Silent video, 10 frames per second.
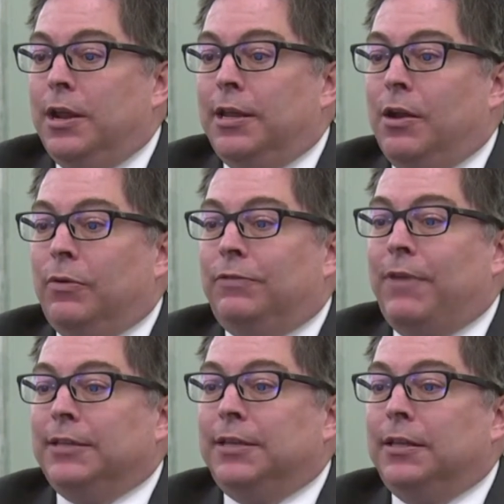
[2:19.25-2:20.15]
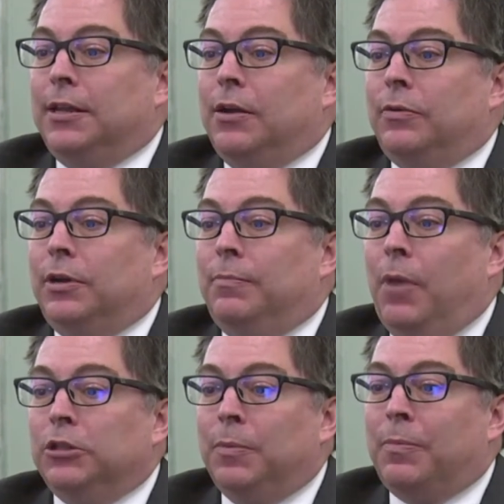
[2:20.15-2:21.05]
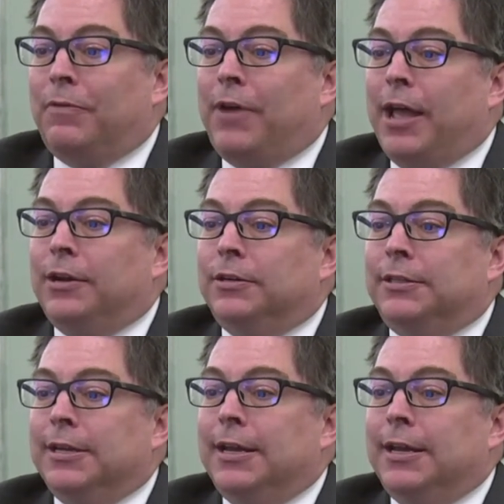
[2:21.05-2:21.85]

was facing multiple providers.